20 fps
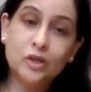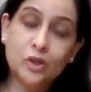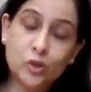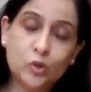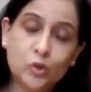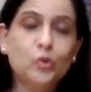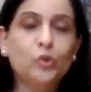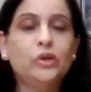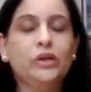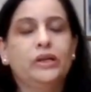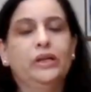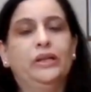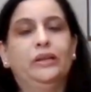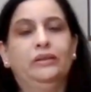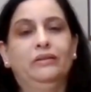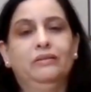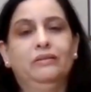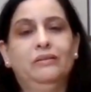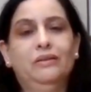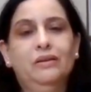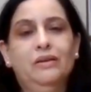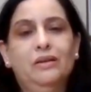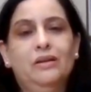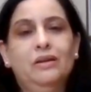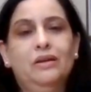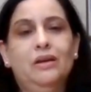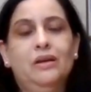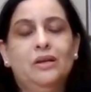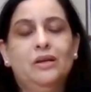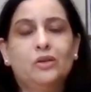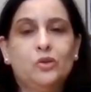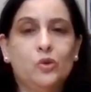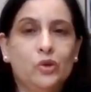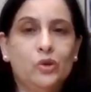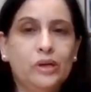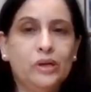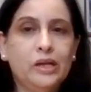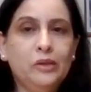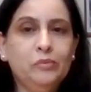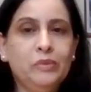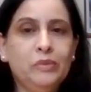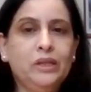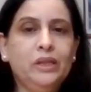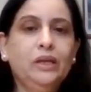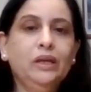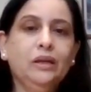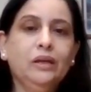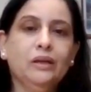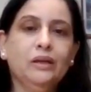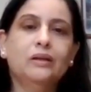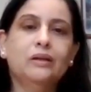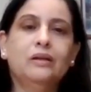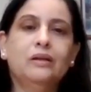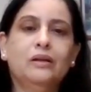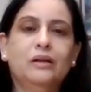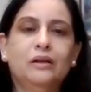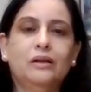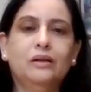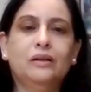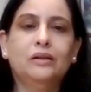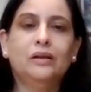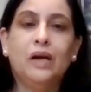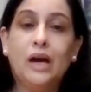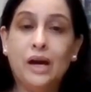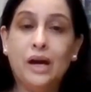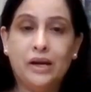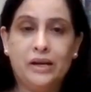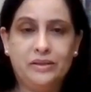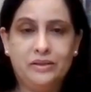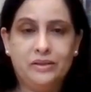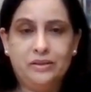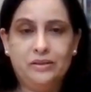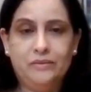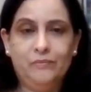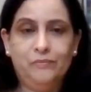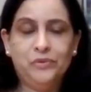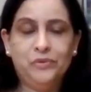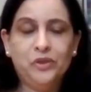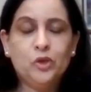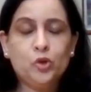Stunden. Stunden meaning hours.